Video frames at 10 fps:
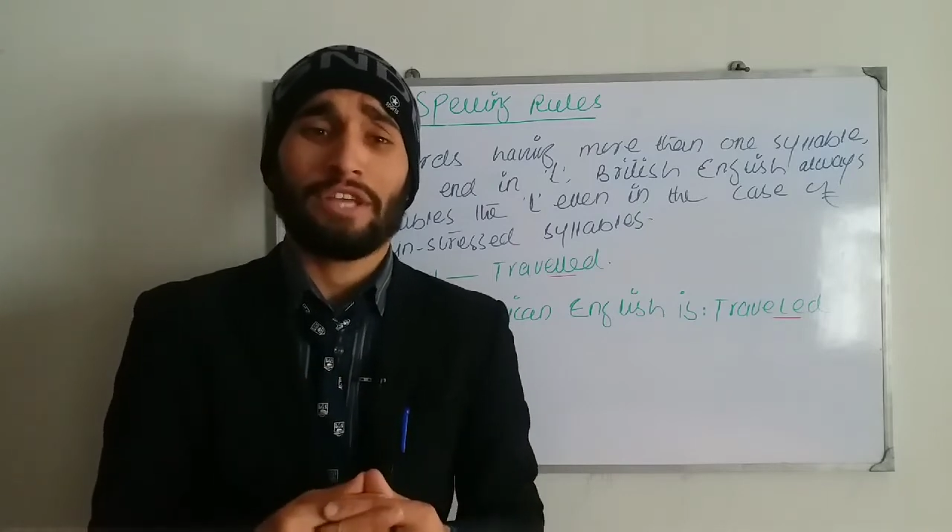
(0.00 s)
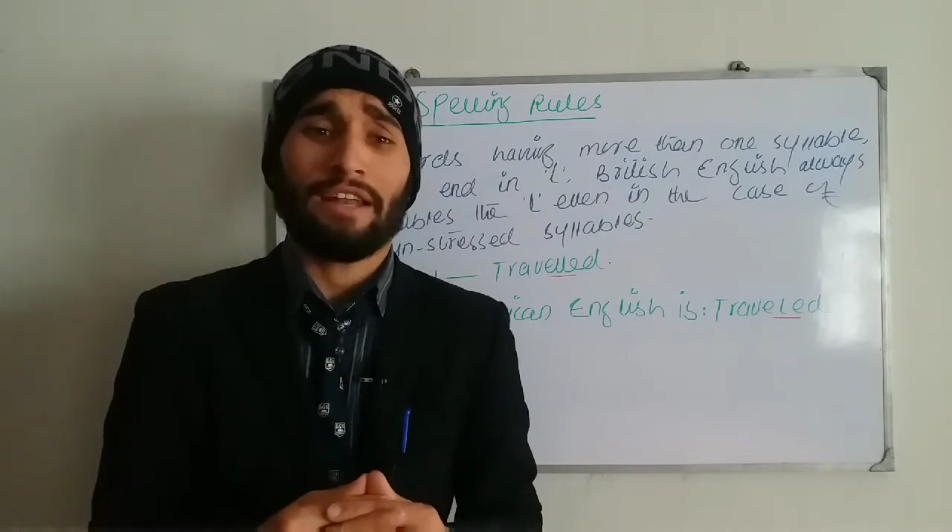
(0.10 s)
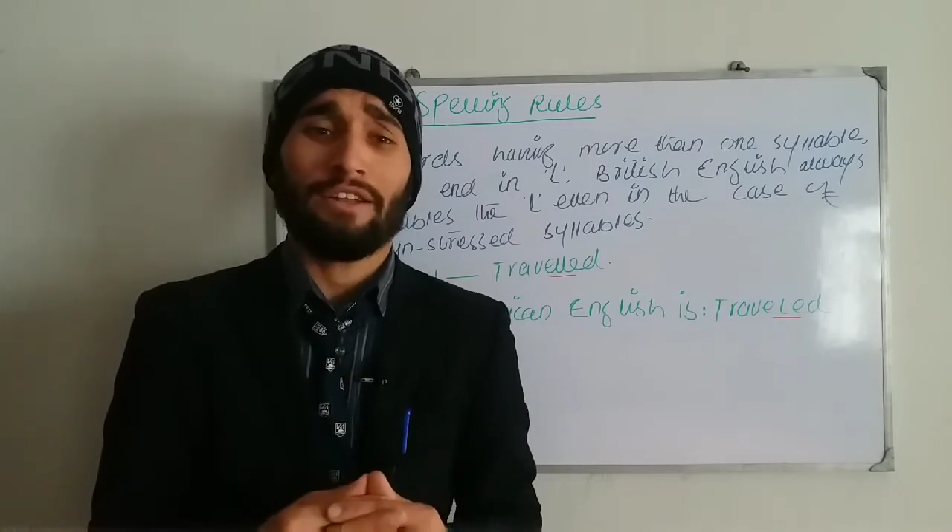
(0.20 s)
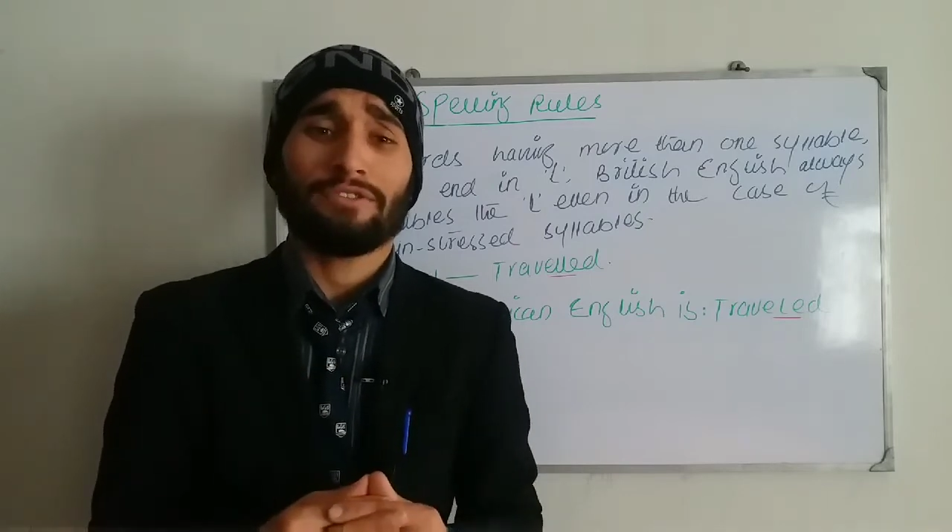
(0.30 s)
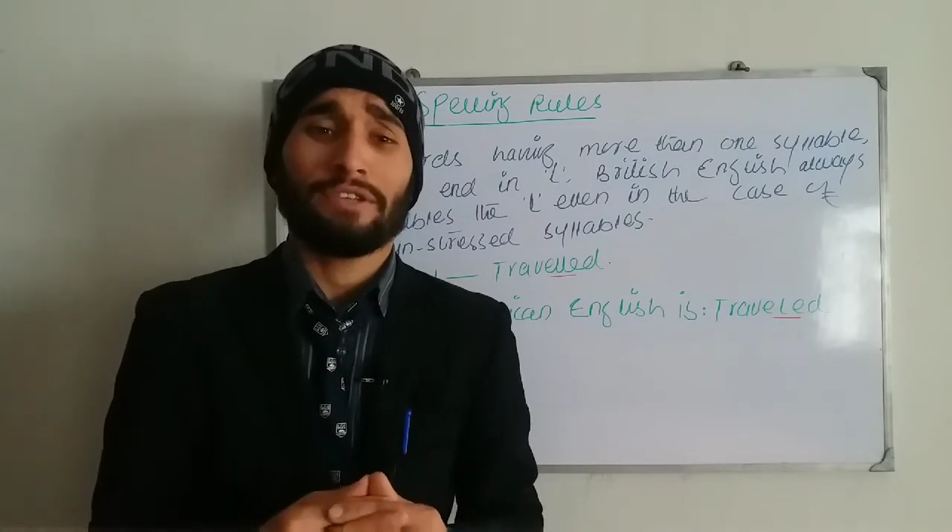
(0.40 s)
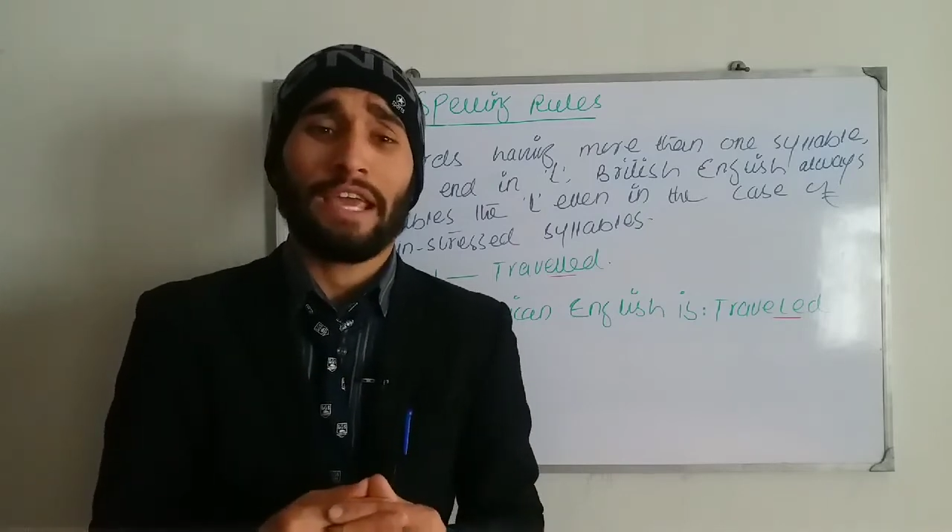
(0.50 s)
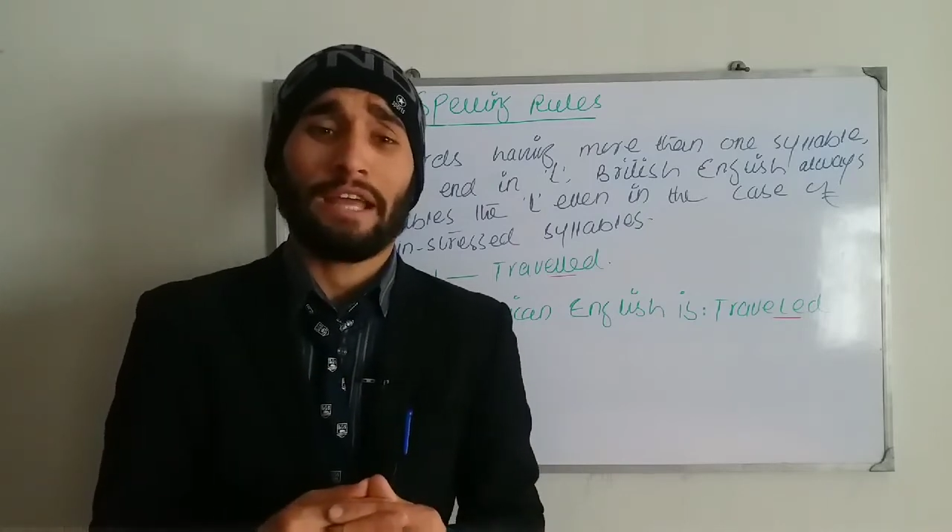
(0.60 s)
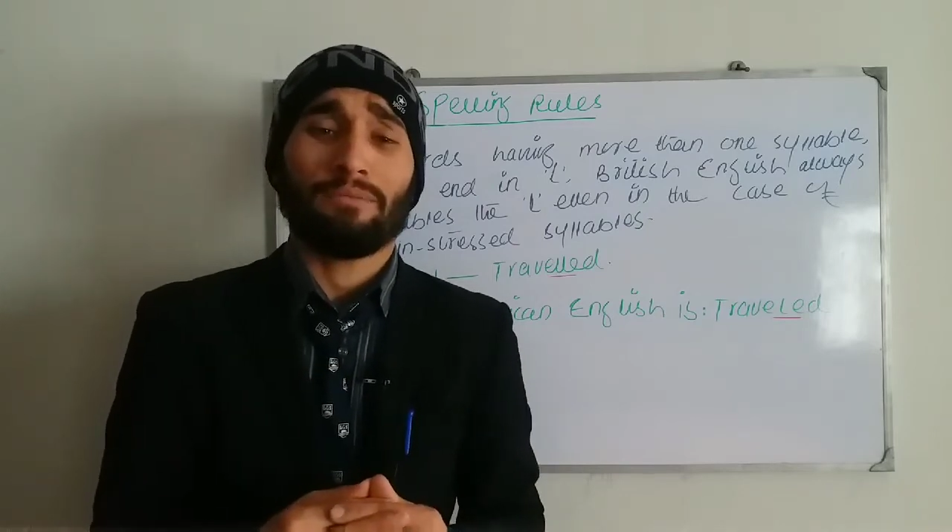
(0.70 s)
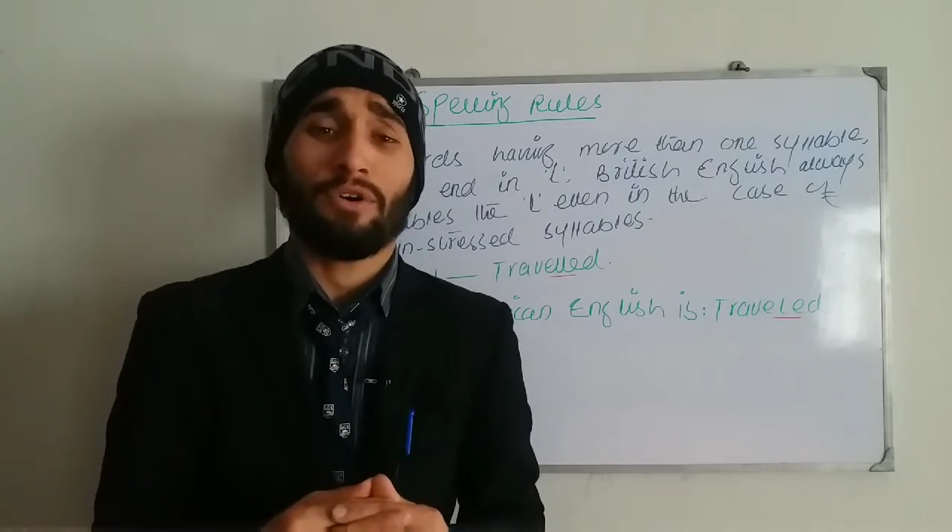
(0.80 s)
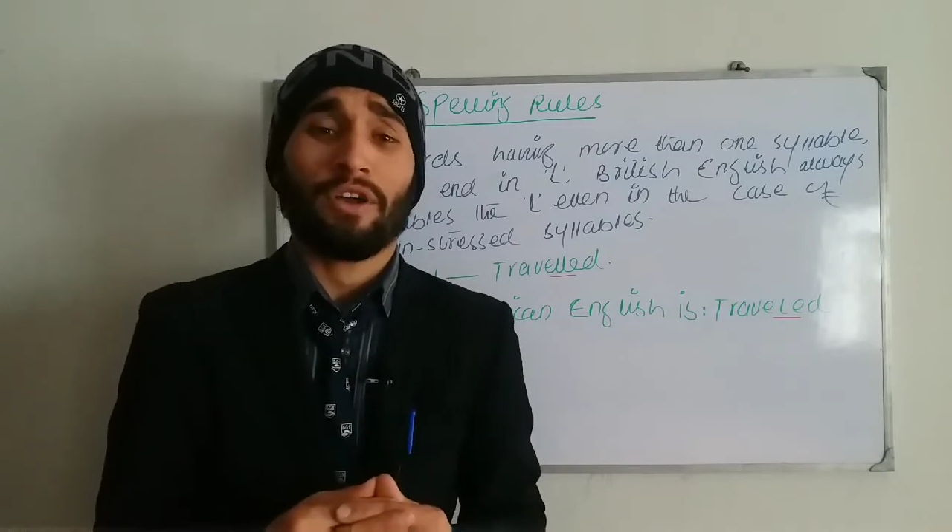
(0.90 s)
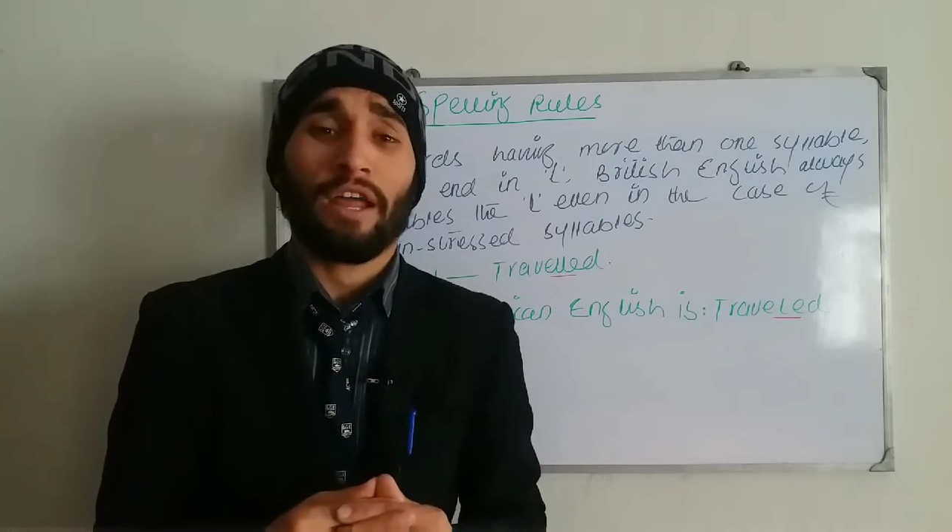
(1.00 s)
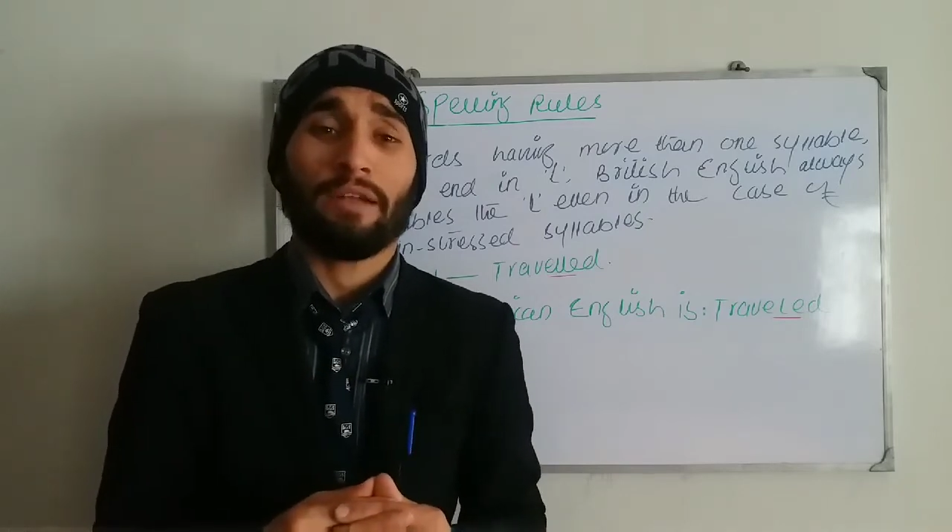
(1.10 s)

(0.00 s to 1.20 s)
channel to get more